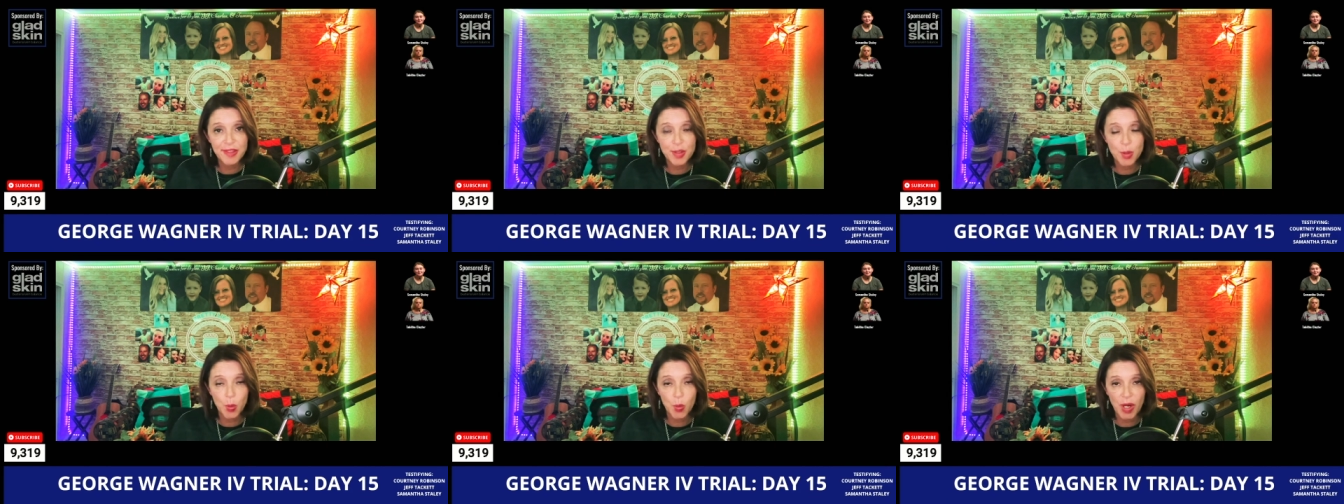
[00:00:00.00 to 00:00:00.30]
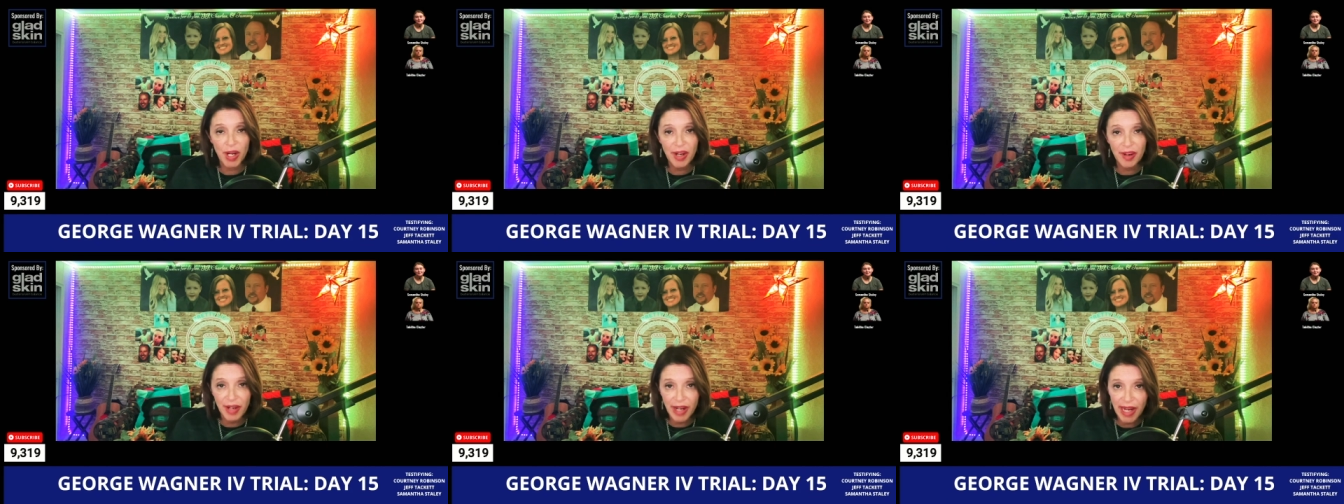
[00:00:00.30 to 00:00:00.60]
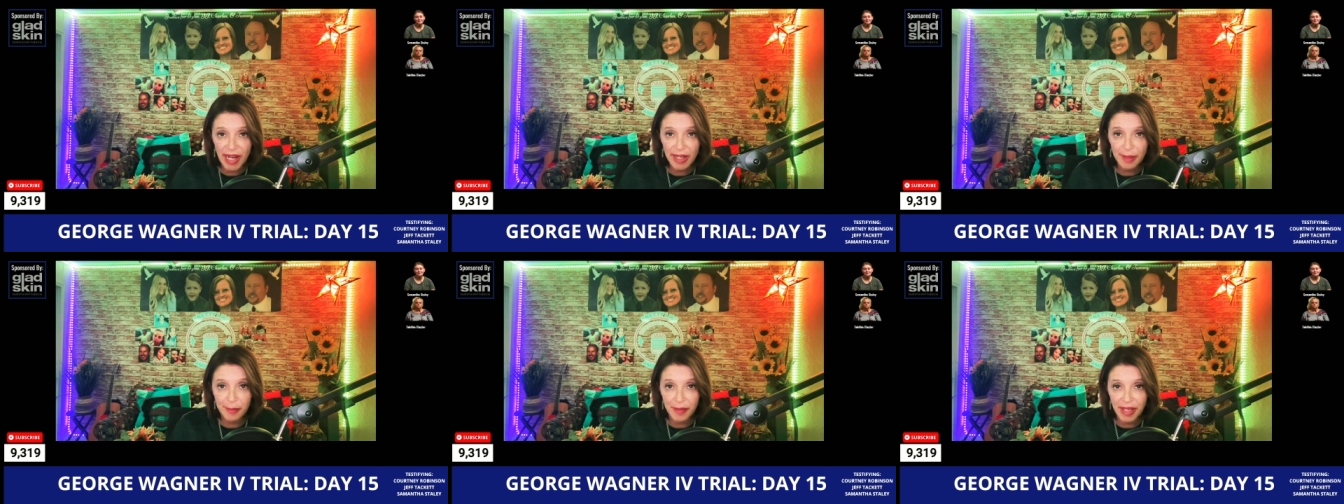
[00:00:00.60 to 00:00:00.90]
to where
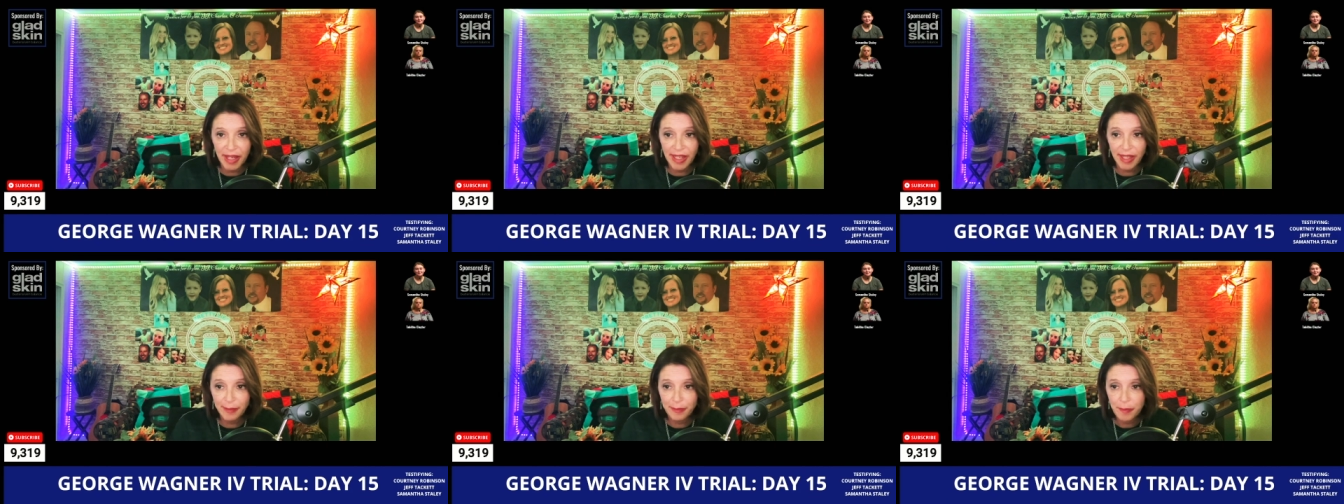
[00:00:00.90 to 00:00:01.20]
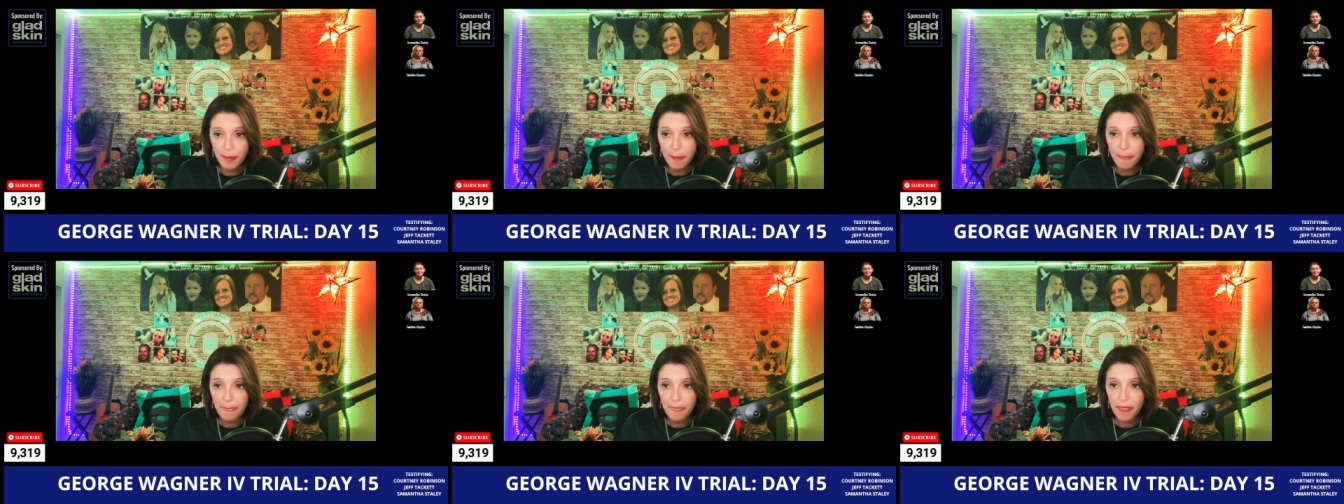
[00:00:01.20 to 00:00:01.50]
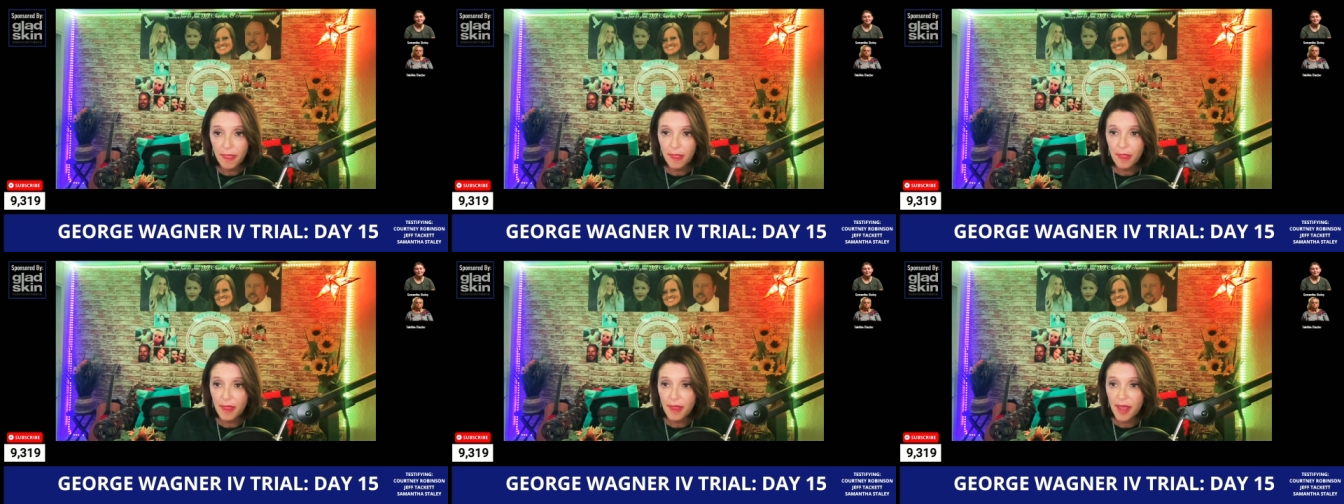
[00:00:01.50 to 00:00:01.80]
Hannah Mae
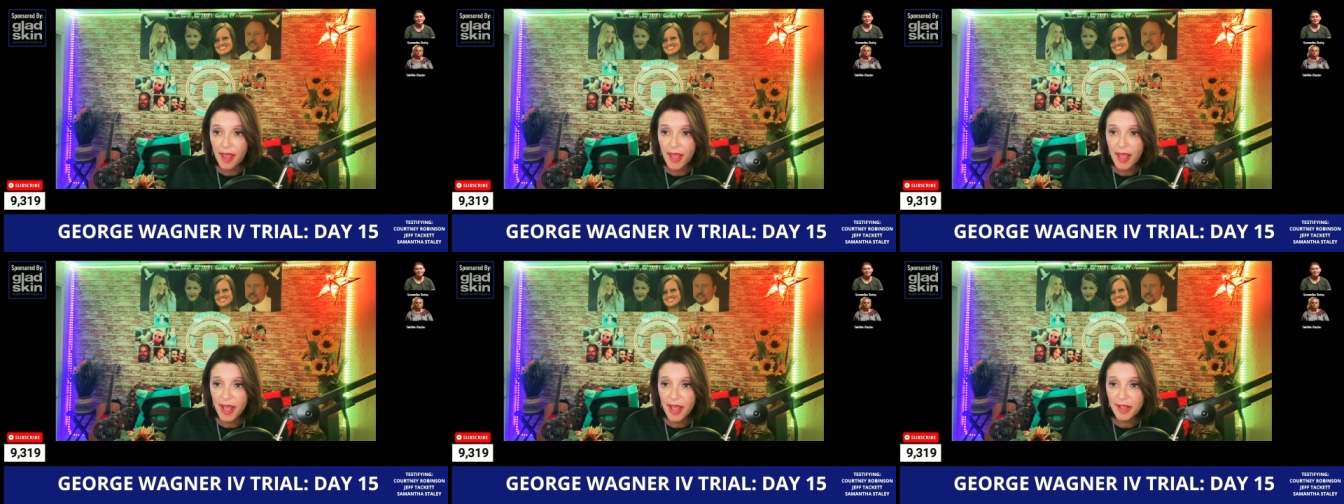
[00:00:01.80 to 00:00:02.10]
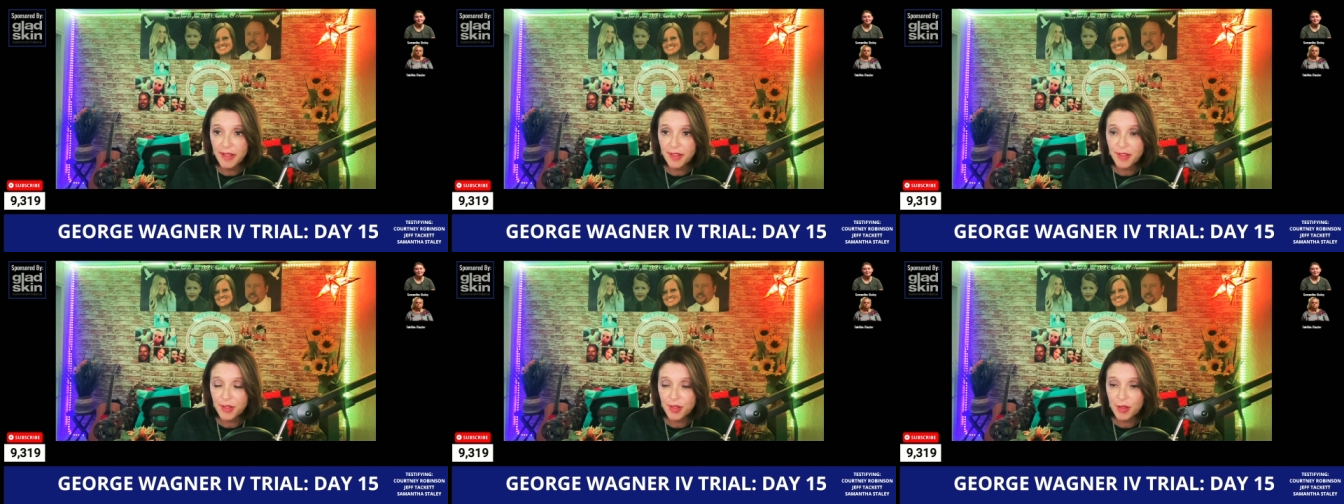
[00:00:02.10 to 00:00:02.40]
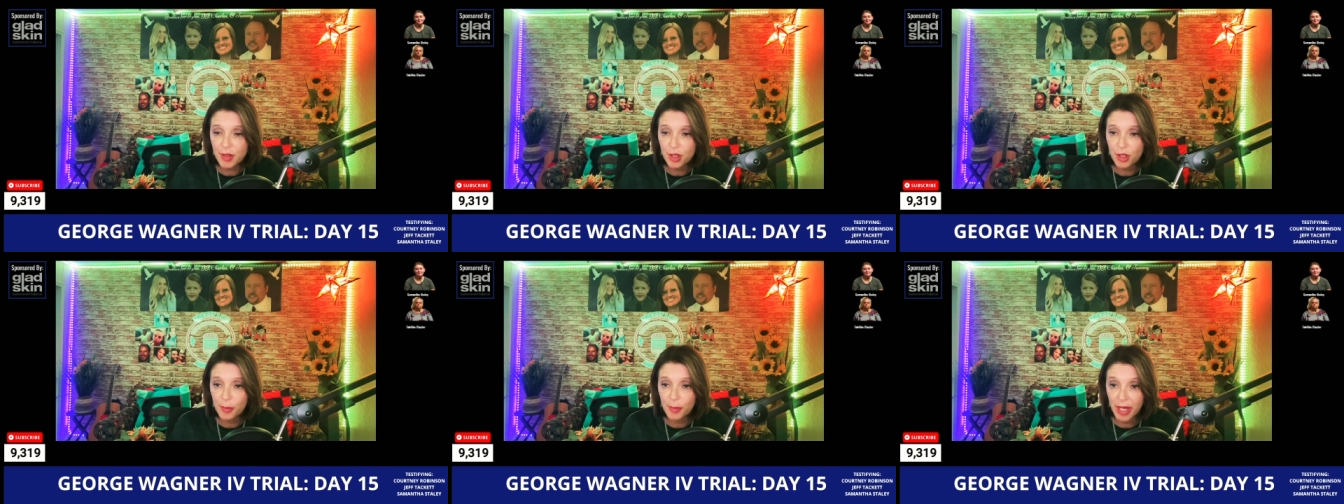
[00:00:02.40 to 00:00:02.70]
has
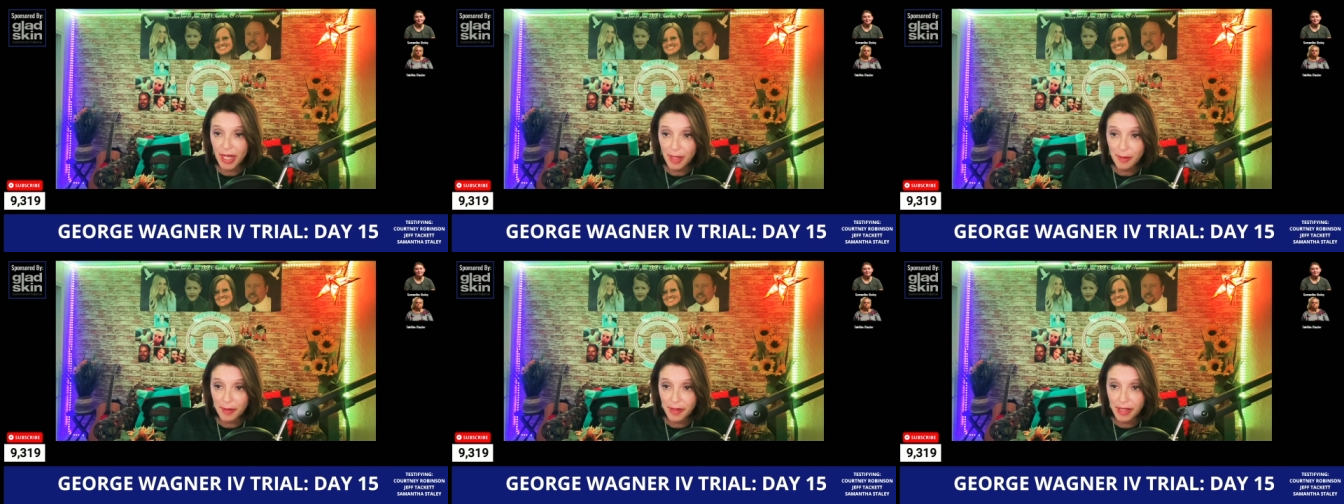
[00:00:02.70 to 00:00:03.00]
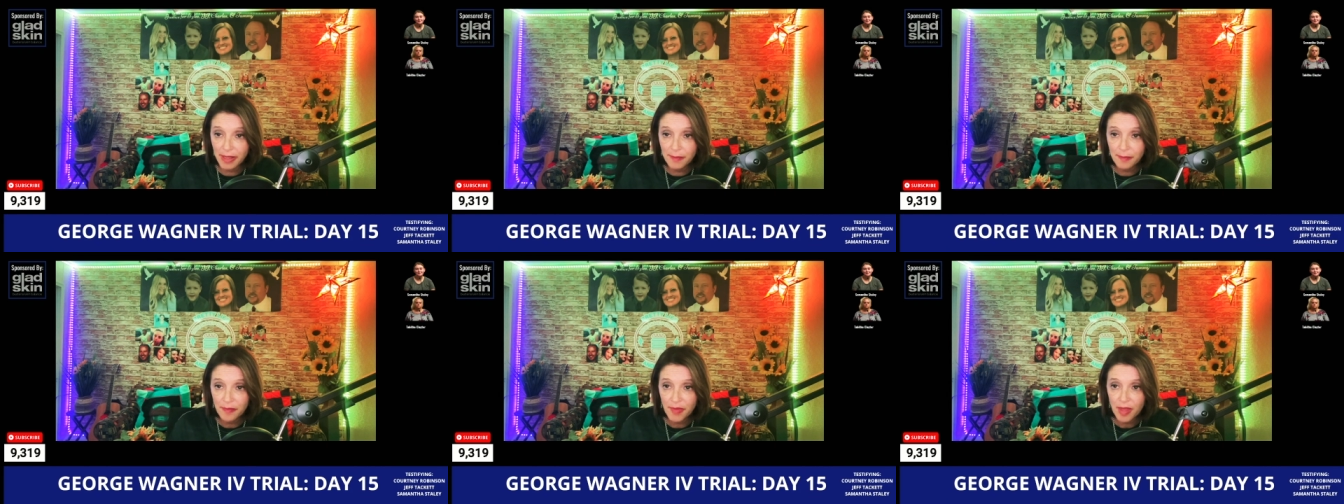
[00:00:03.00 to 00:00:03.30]
her baby,